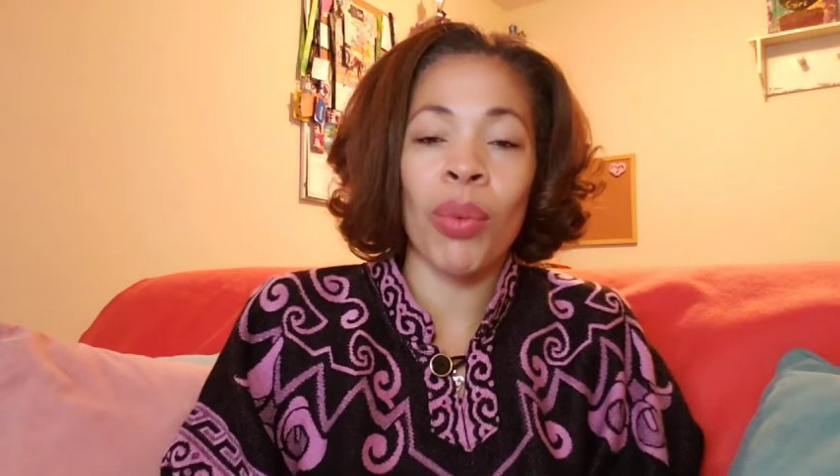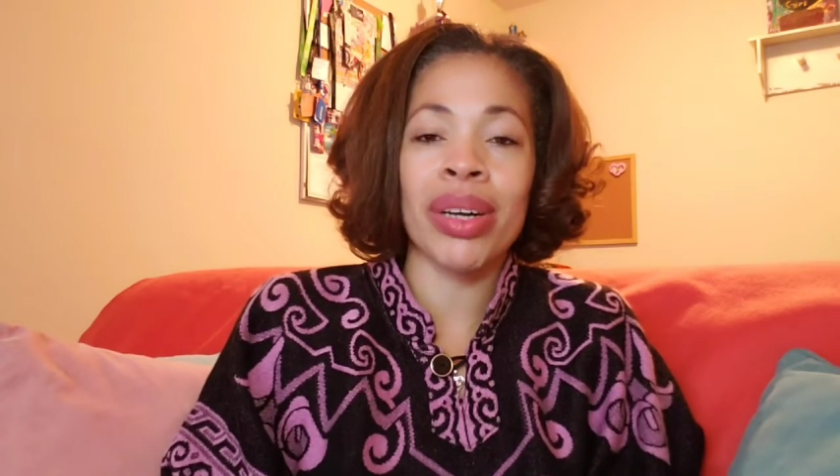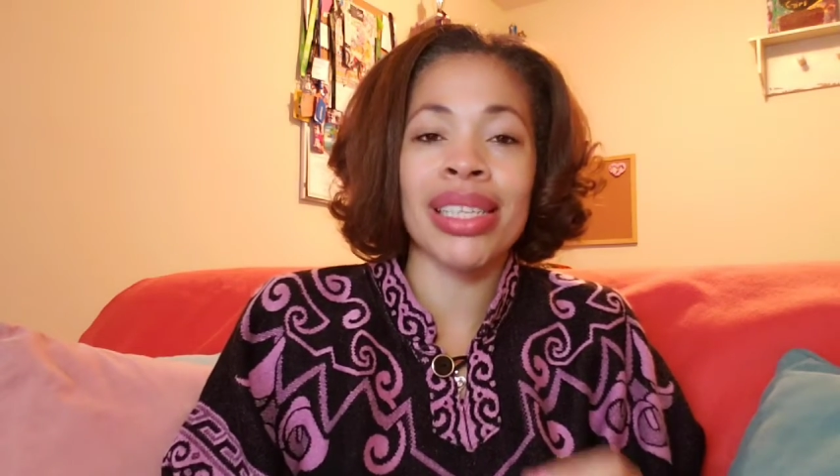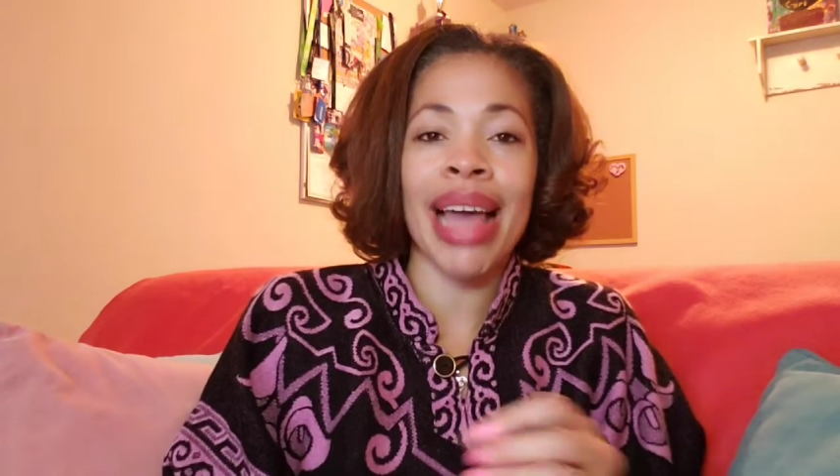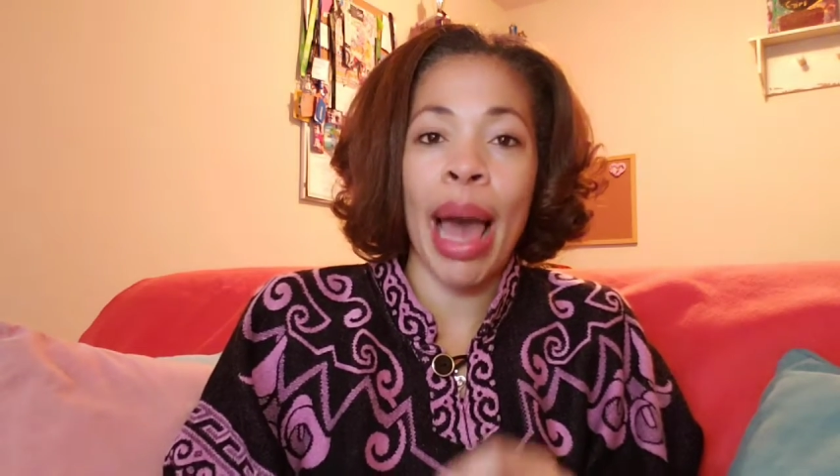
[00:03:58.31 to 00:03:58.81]
what
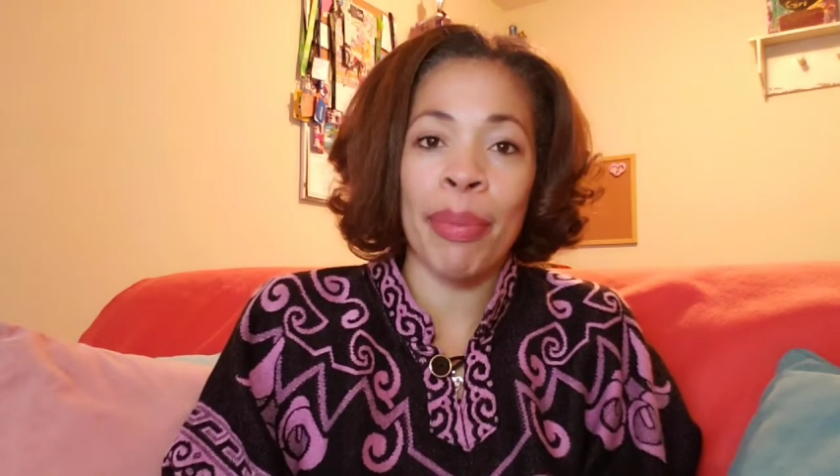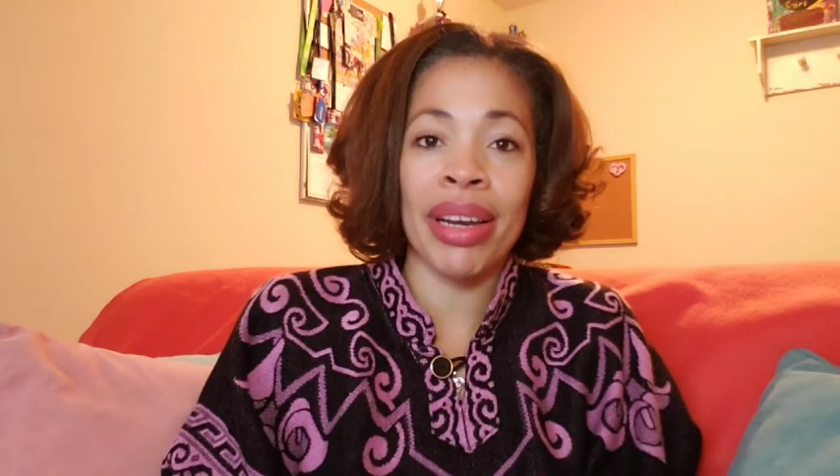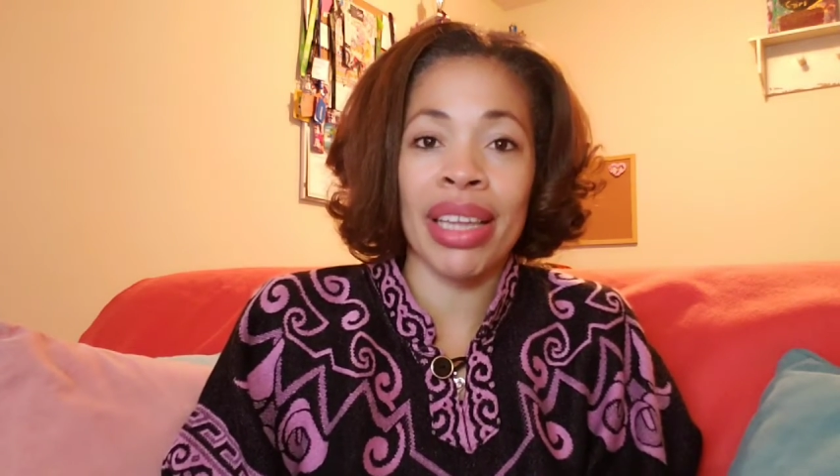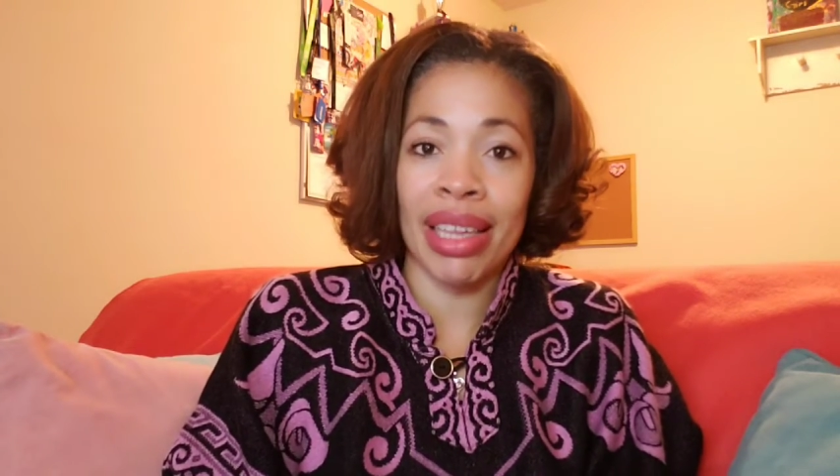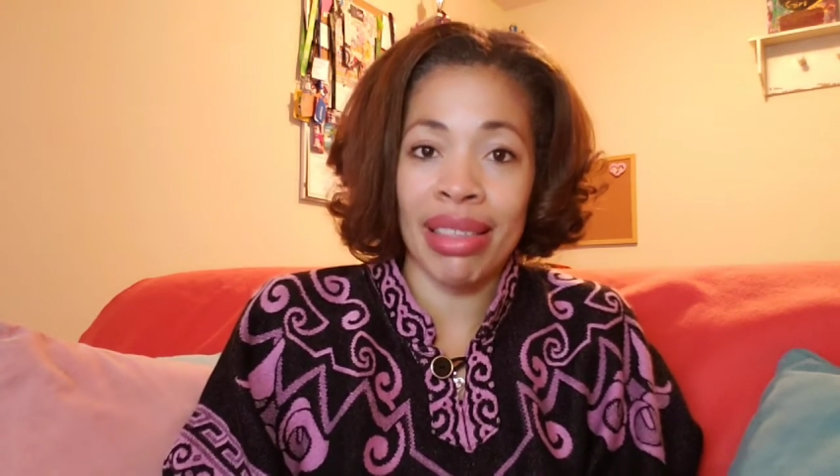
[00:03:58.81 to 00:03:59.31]
is
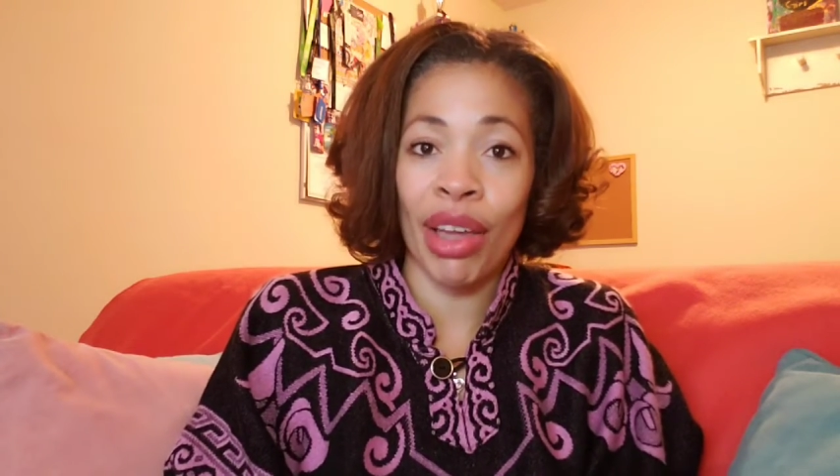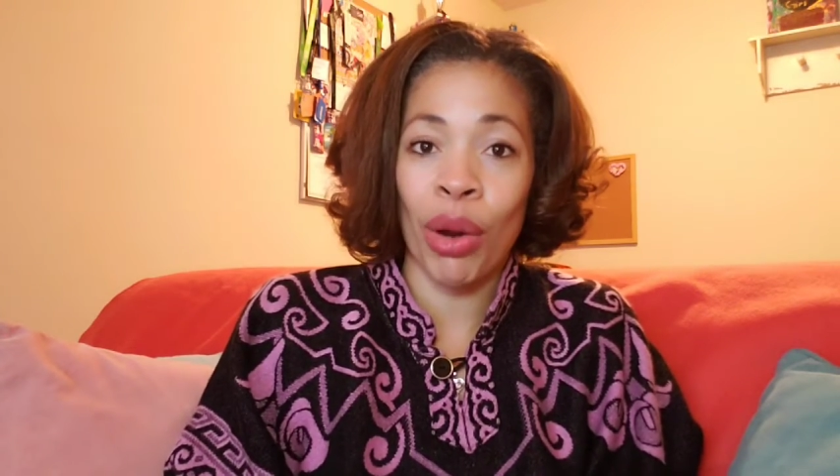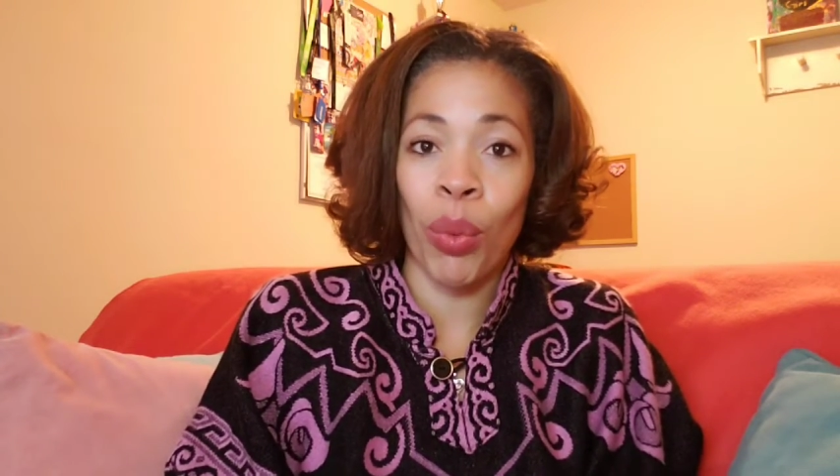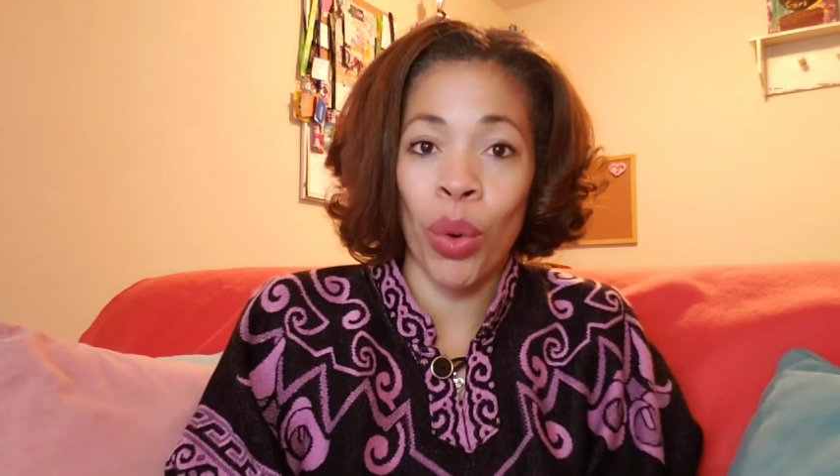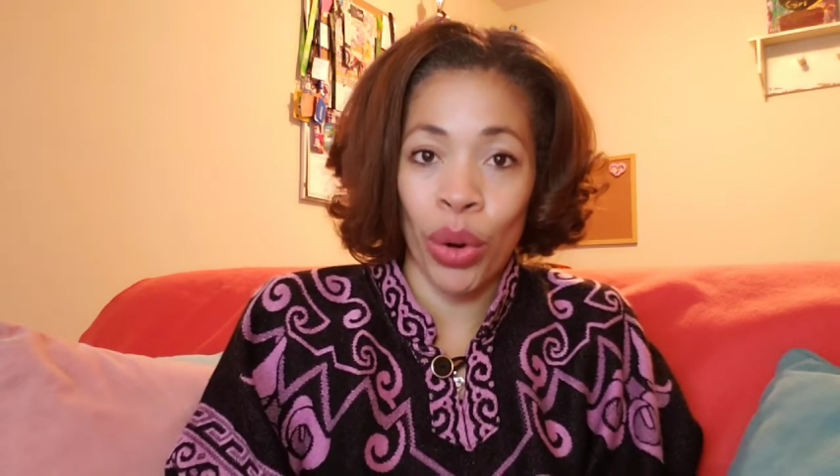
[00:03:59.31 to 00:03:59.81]
happening in their
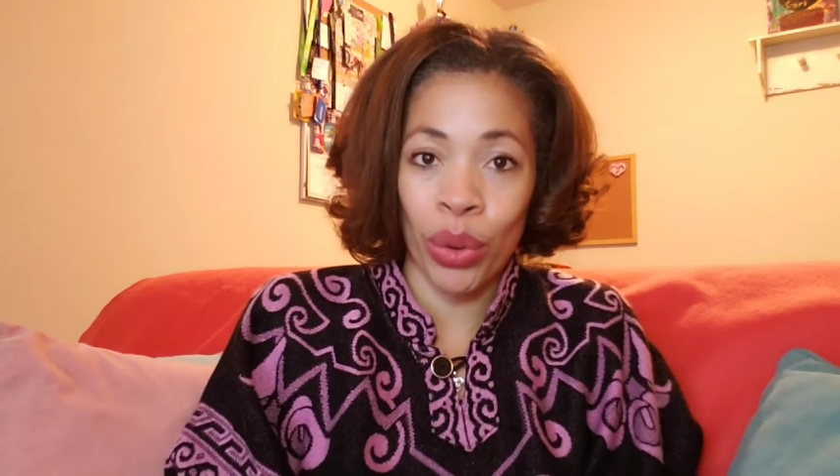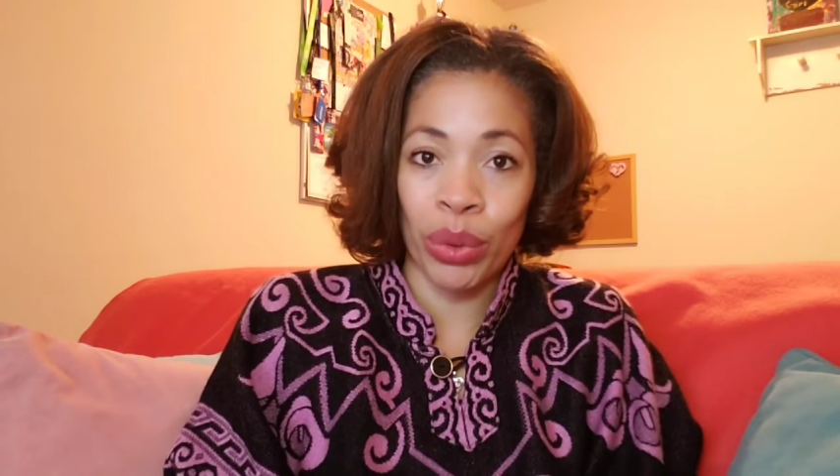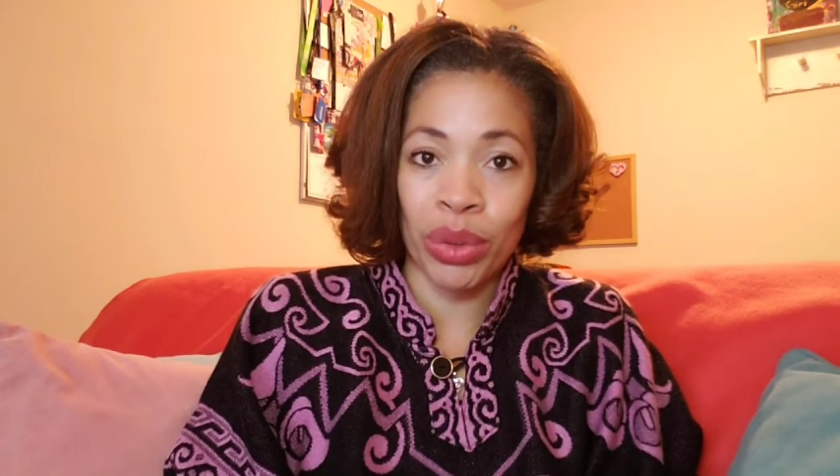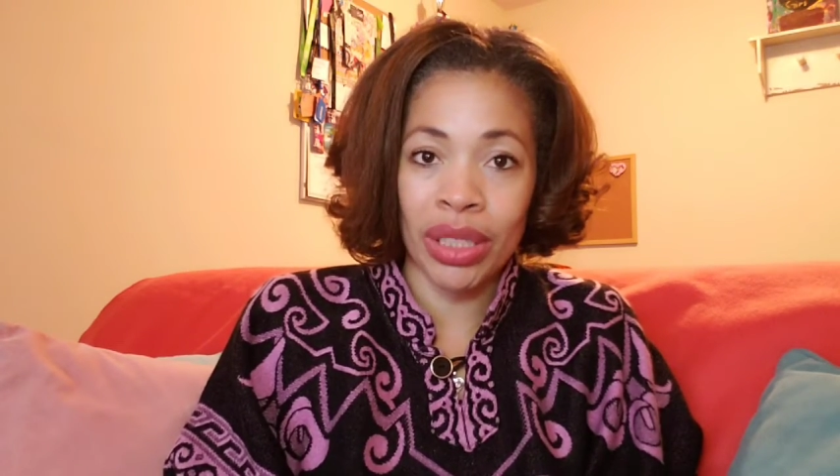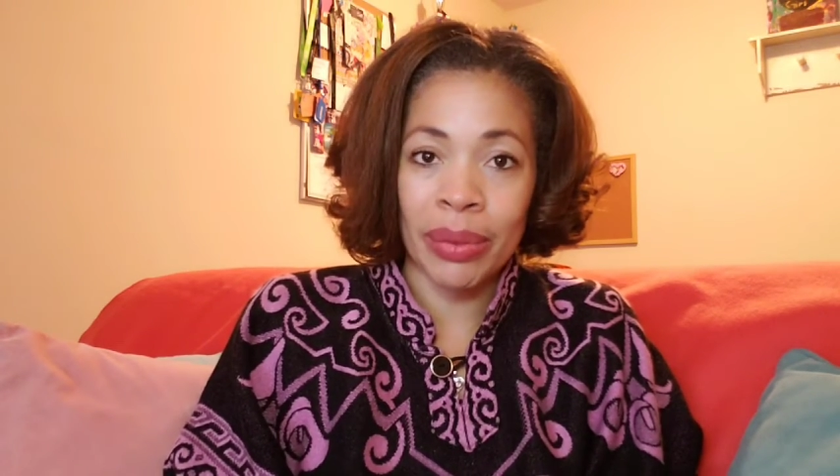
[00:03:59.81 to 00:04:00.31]
world.